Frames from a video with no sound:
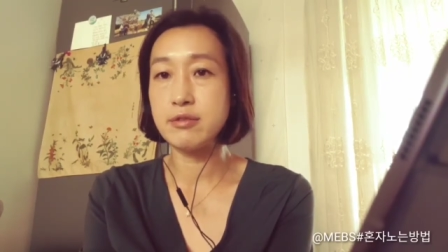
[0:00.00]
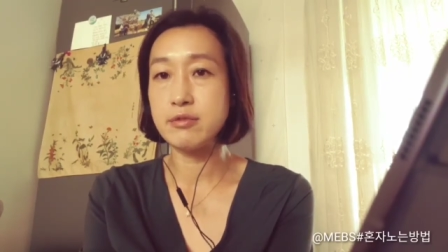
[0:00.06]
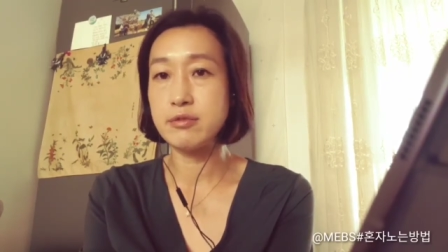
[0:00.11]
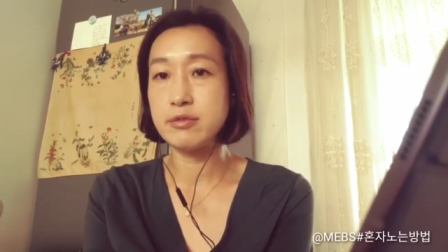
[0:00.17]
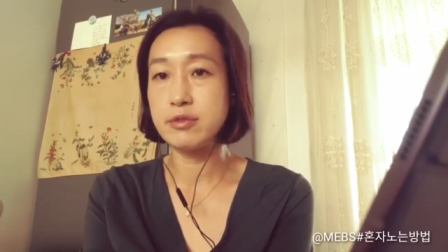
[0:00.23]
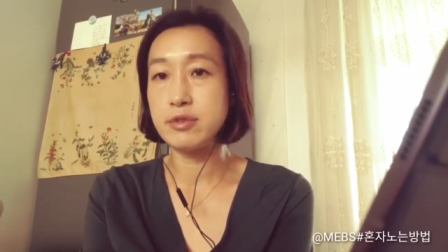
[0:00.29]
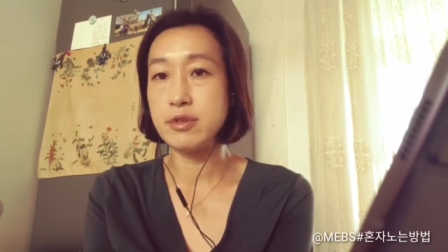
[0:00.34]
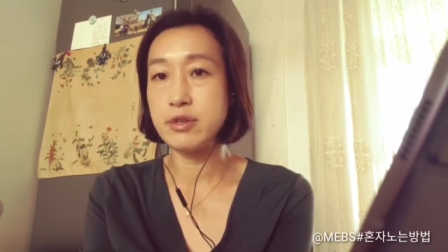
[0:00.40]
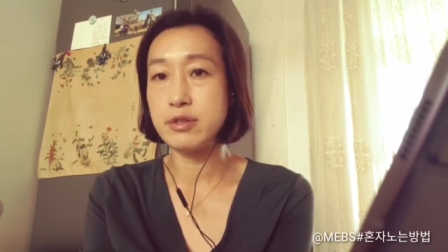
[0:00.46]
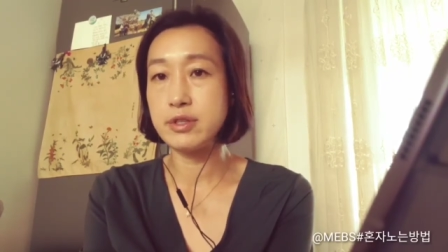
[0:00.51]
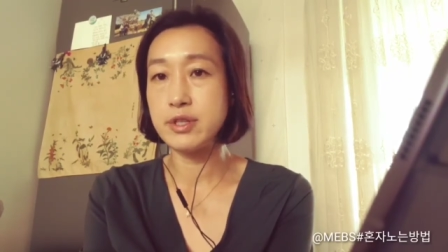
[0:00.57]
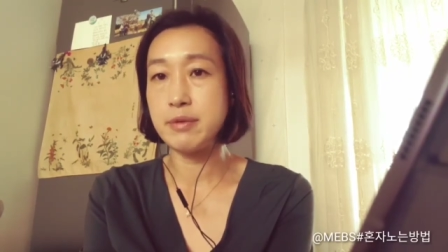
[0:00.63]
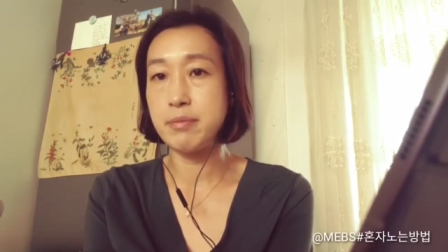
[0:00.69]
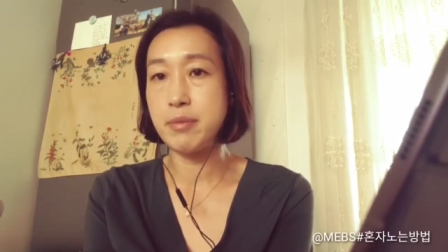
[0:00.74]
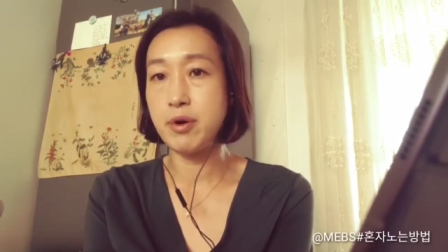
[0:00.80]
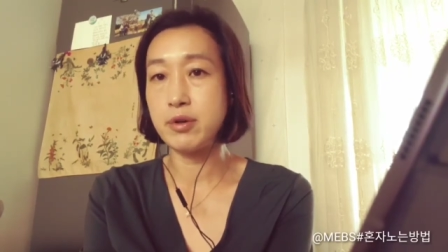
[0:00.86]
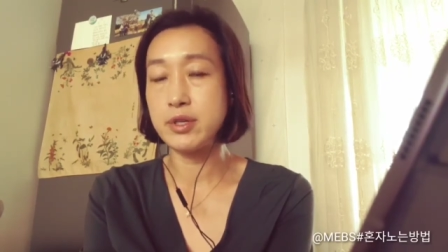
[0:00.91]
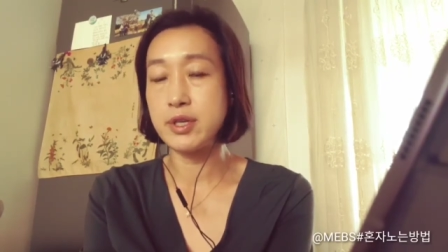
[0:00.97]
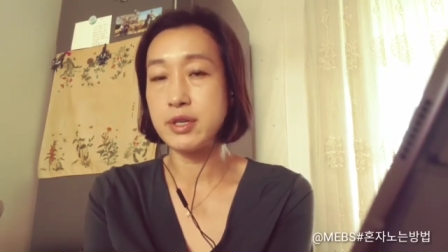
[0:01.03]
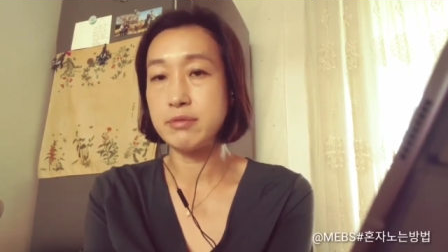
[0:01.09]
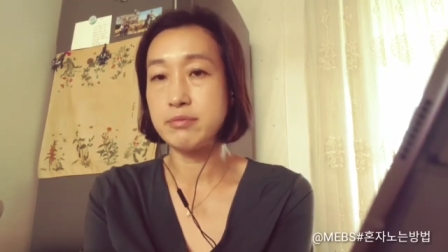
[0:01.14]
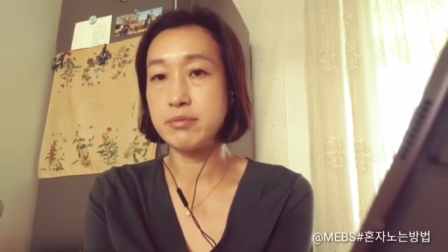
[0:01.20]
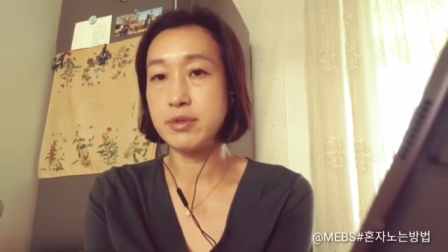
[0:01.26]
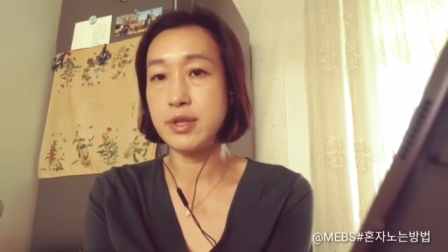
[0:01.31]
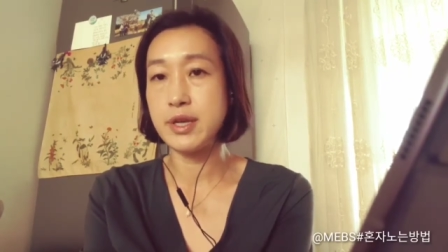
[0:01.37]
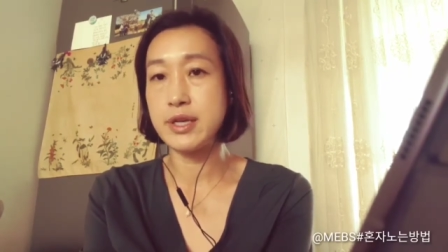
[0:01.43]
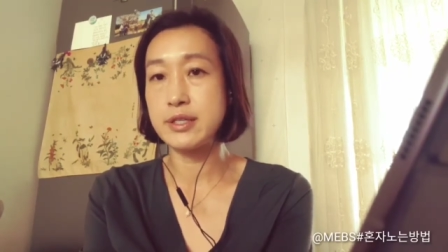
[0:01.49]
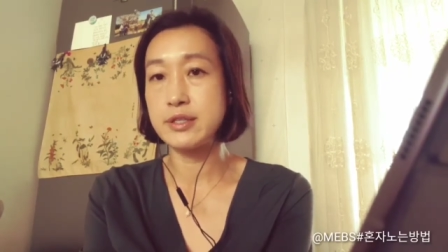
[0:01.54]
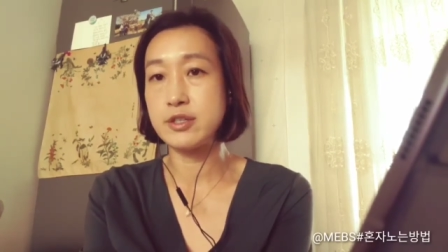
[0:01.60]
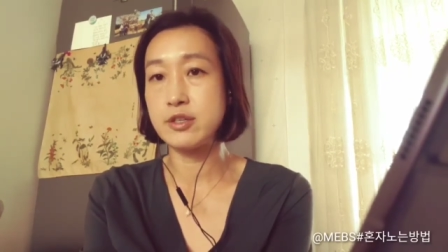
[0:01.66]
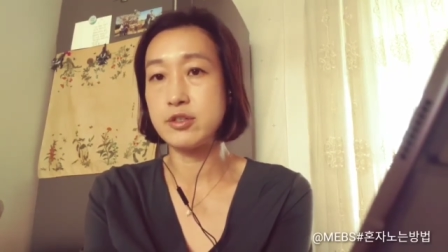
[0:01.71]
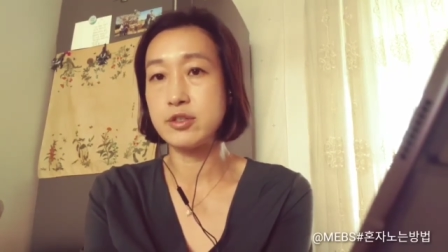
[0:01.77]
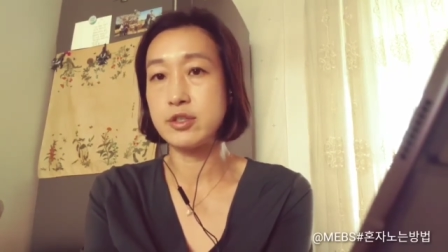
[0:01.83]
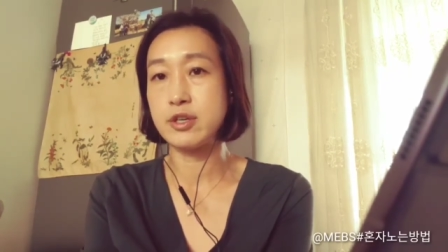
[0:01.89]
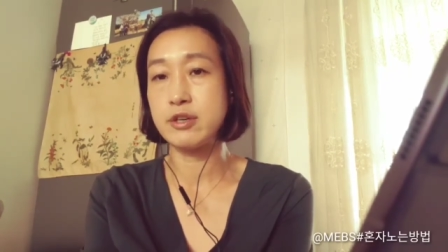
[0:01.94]
near the morning place,"
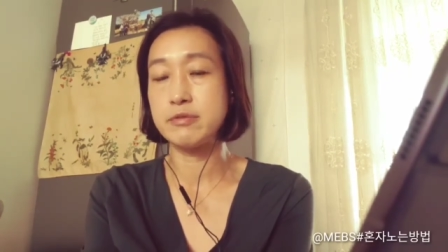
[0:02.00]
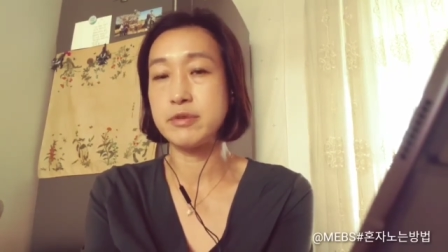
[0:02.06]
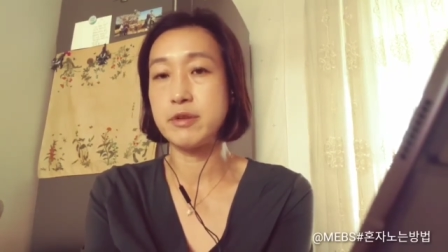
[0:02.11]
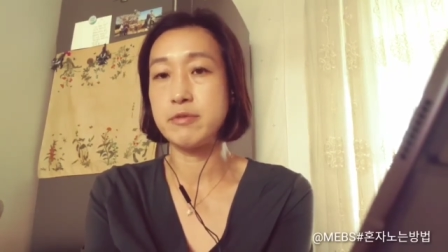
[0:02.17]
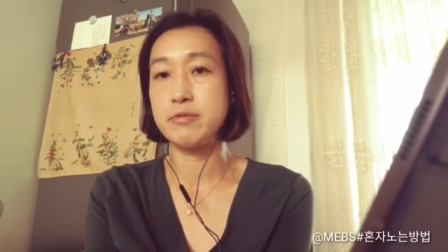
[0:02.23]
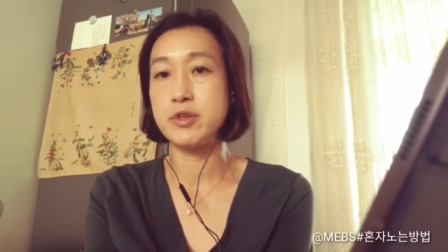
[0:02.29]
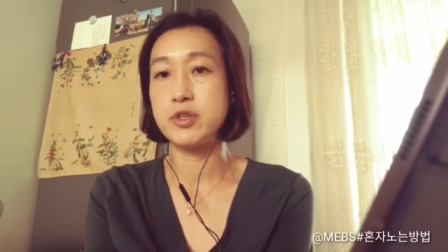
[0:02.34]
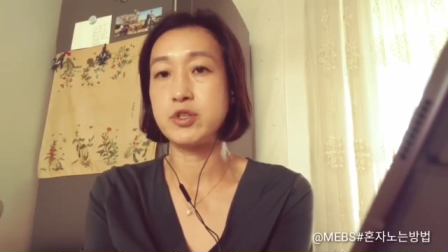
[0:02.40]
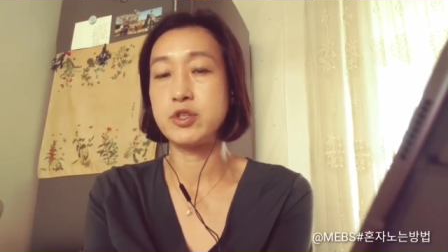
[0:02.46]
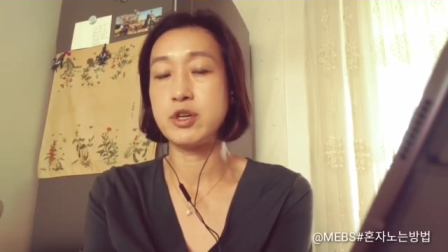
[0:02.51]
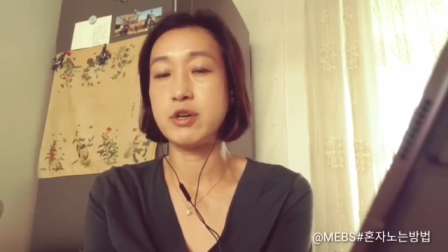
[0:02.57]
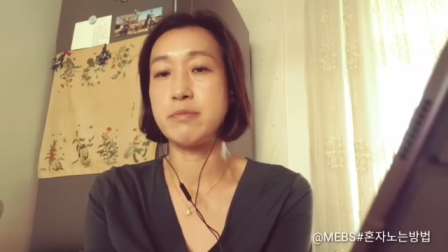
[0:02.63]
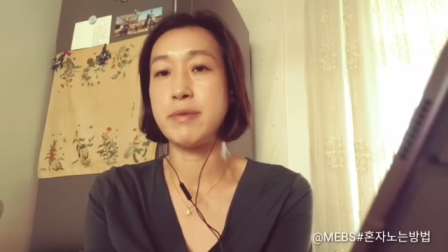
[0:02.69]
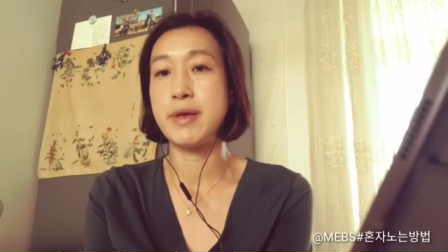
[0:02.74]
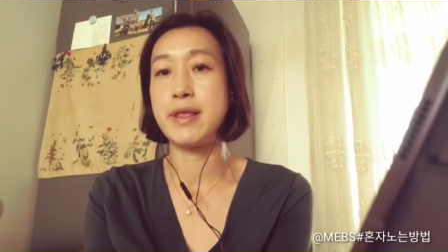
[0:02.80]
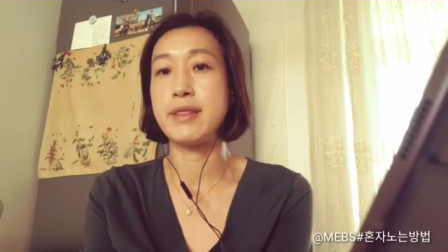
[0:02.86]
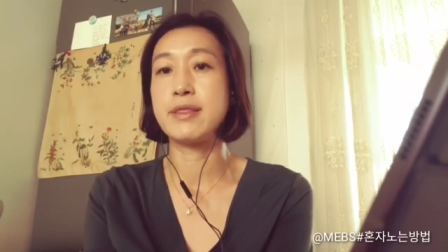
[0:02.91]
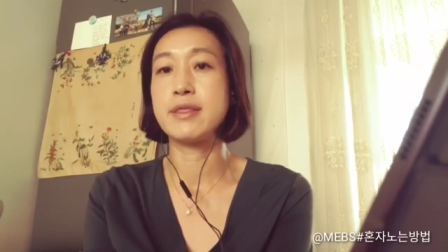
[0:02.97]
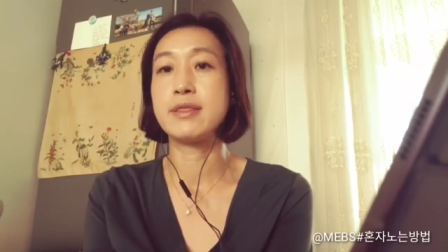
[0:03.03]
served the fisherman.